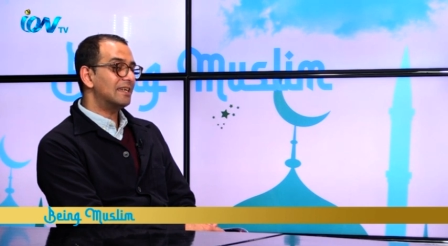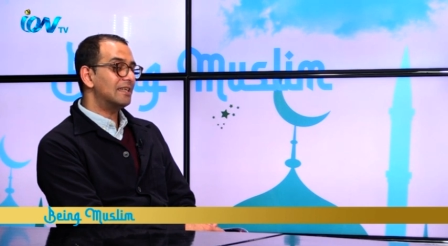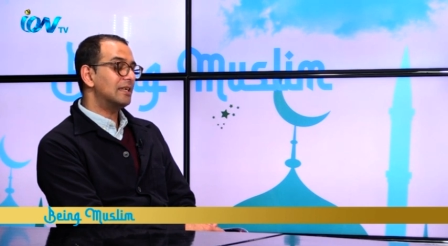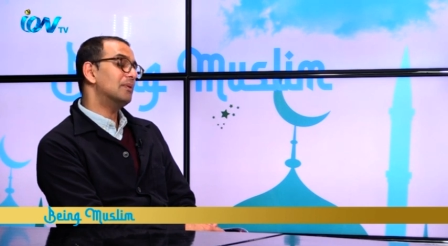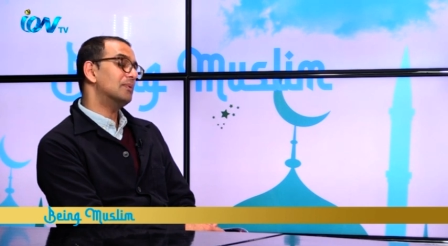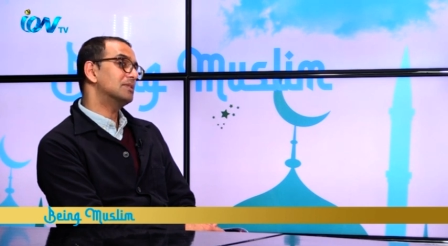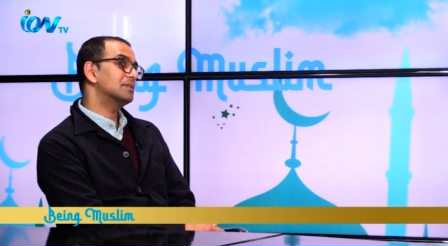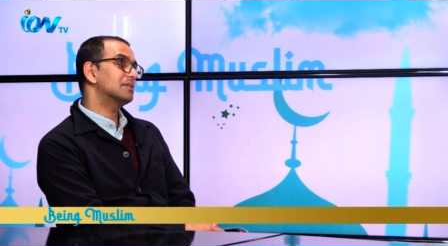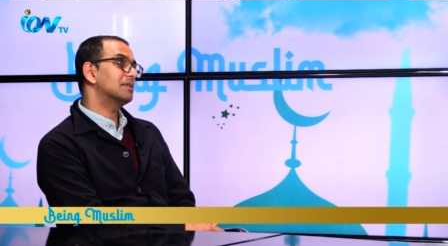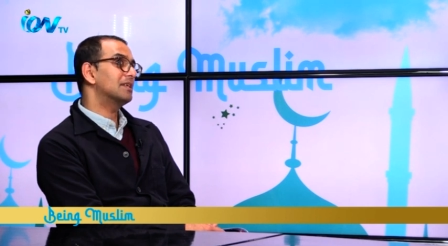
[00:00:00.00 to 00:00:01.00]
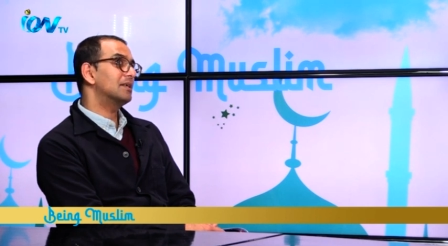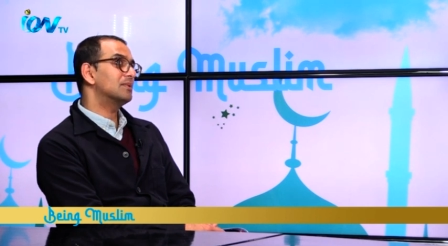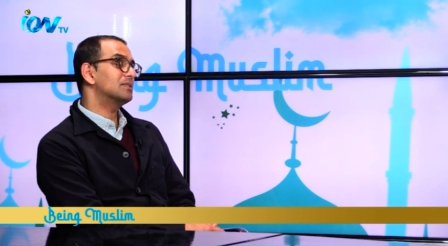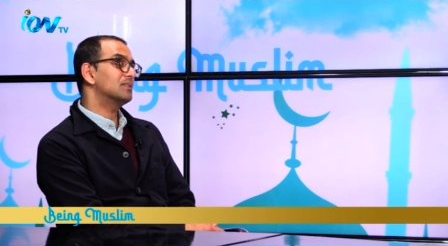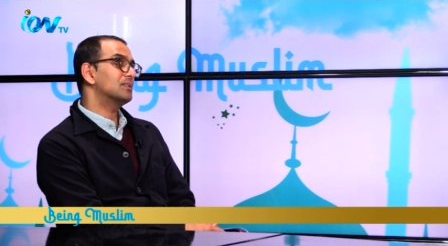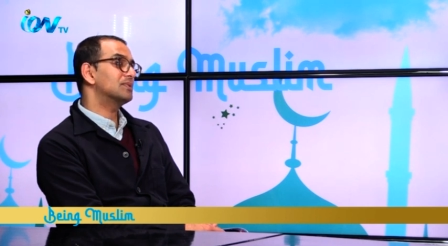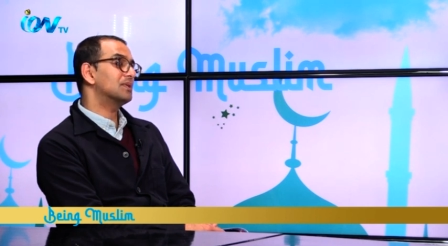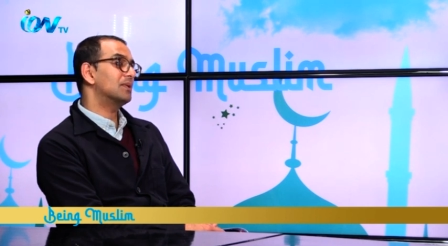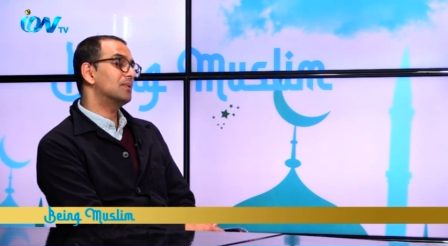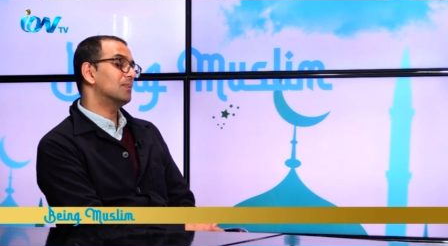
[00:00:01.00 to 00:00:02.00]
it was
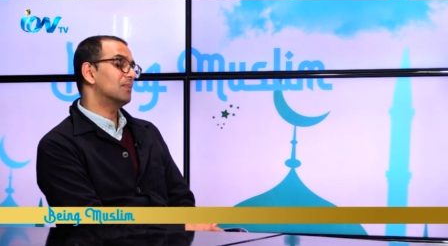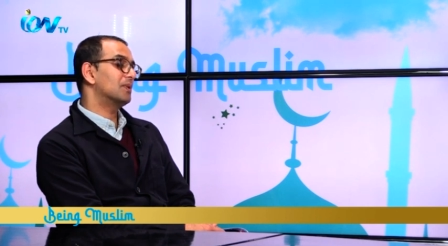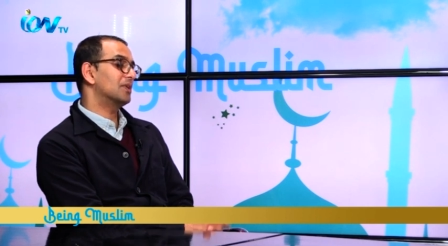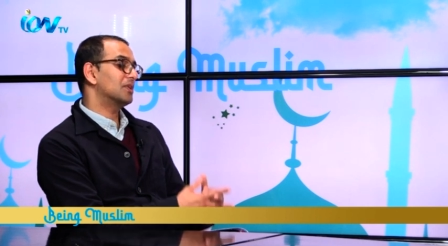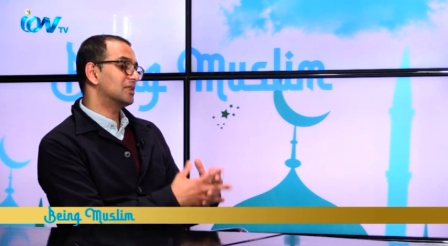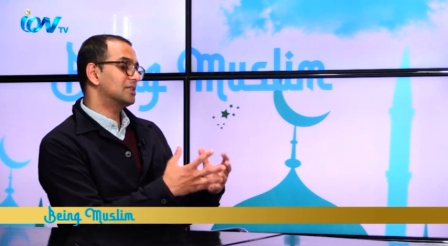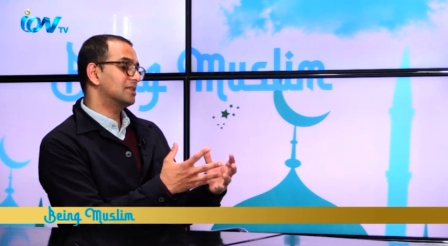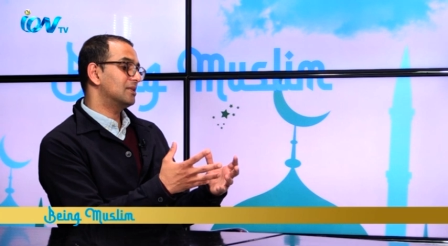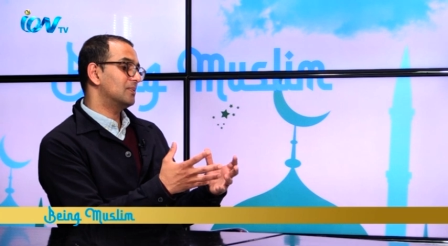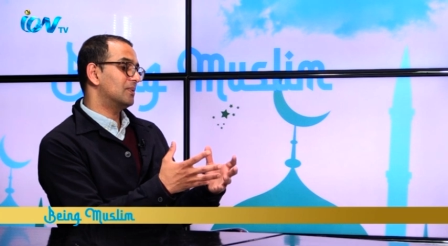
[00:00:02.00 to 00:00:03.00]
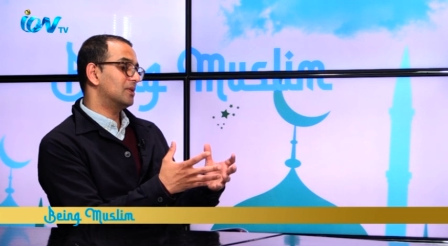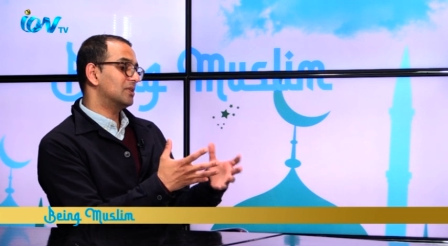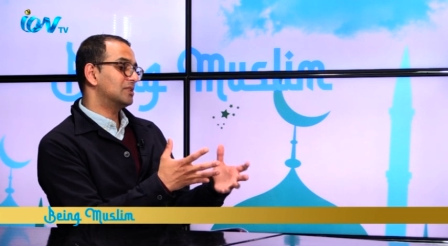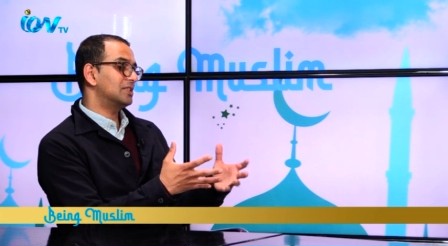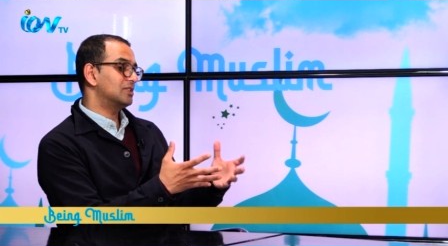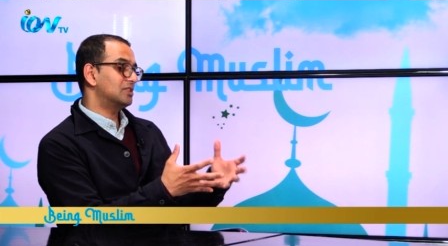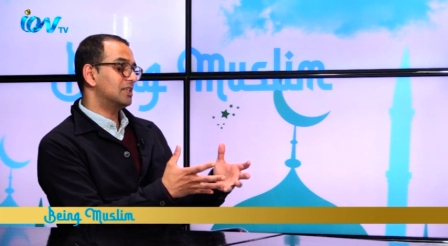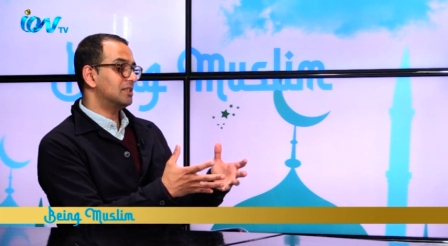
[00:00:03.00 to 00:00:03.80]
also what architecture